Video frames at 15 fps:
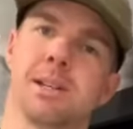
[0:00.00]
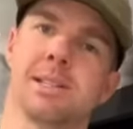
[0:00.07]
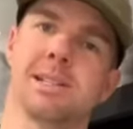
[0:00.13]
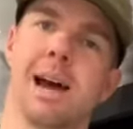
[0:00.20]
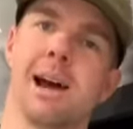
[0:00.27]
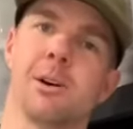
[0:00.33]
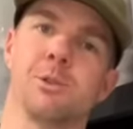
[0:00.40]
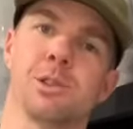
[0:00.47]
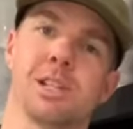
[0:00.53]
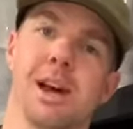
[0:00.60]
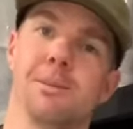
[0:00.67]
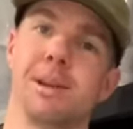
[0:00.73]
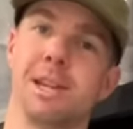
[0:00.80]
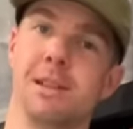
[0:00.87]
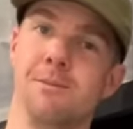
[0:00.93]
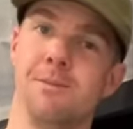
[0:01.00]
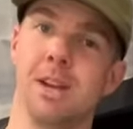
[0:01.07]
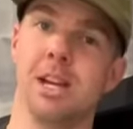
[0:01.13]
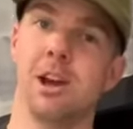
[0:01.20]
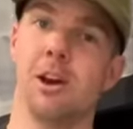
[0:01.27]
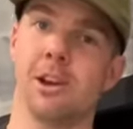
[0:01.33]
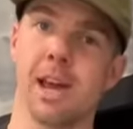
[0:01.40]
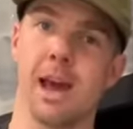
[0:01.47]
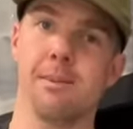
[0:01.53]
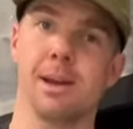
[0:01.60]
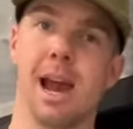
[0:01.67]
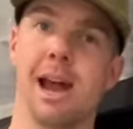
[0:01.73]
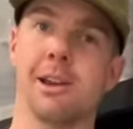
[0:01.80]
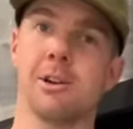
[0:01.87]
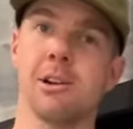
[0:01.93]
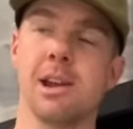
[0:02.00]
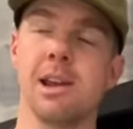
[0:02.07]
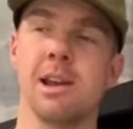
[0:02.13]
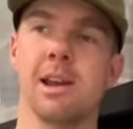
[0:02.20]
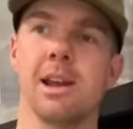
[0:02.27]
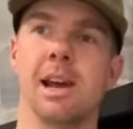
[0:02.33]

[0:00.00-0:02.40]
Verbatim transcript: sales coming in the video game category,